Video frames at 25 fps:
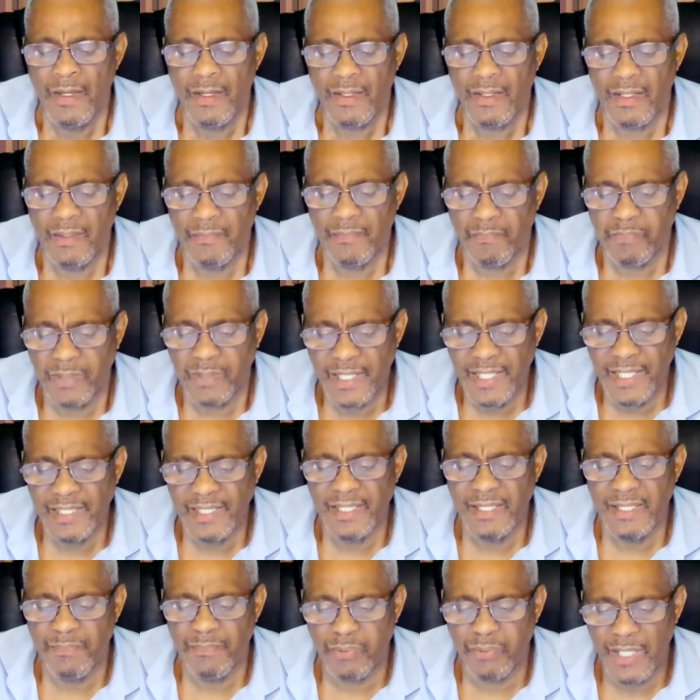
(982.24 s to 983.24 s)

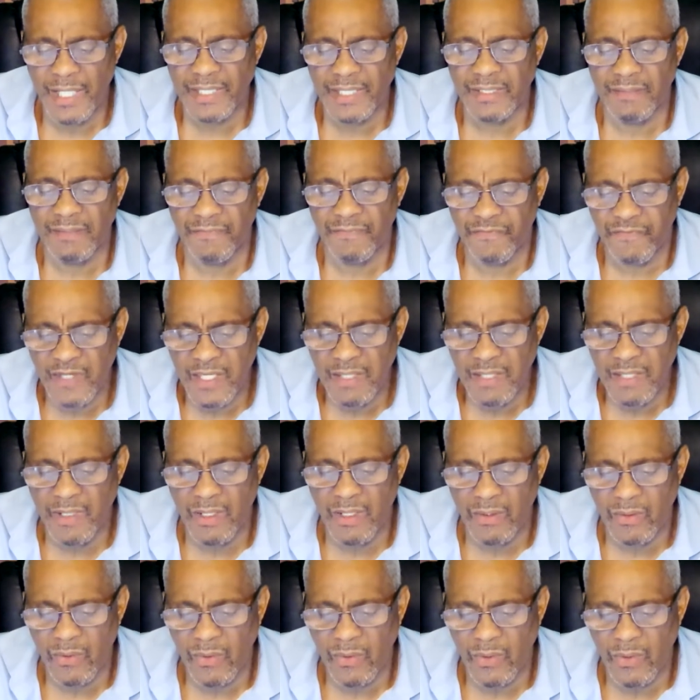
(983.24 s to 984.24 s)
Completely break the
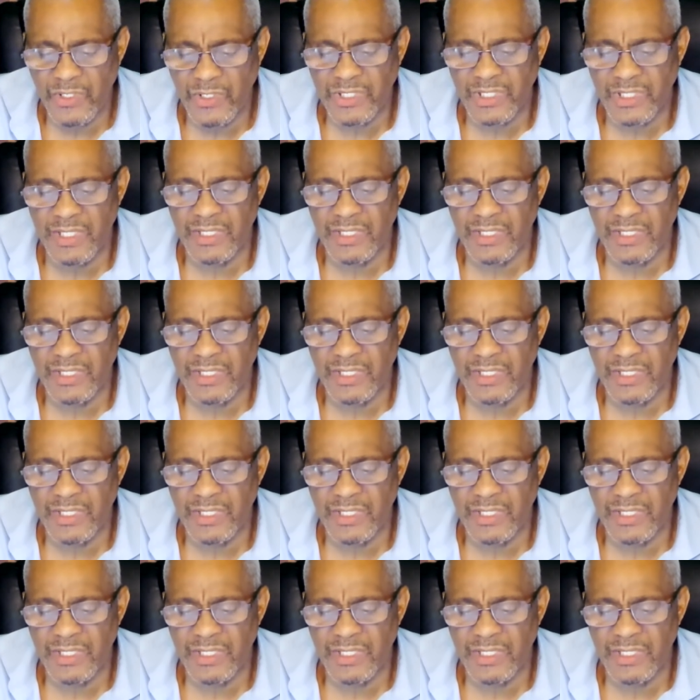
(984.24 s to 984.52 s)
female horse